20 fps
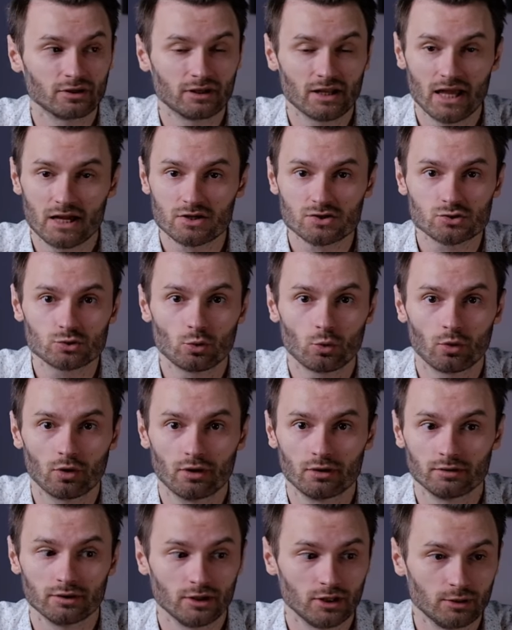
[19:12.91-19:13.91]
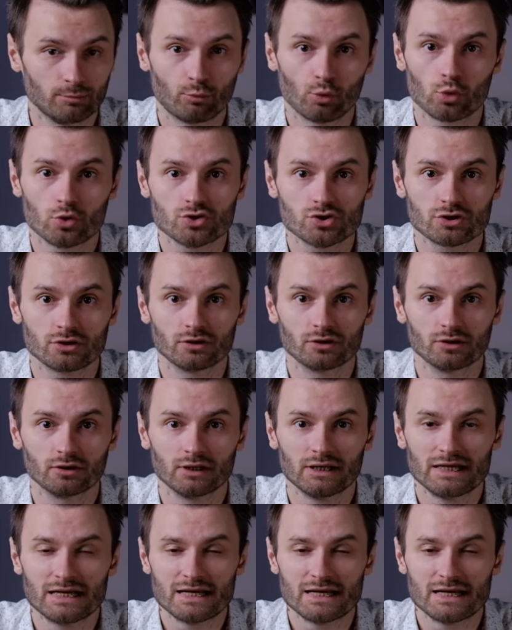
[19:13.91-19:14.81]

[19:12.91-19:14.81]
next door in Portugal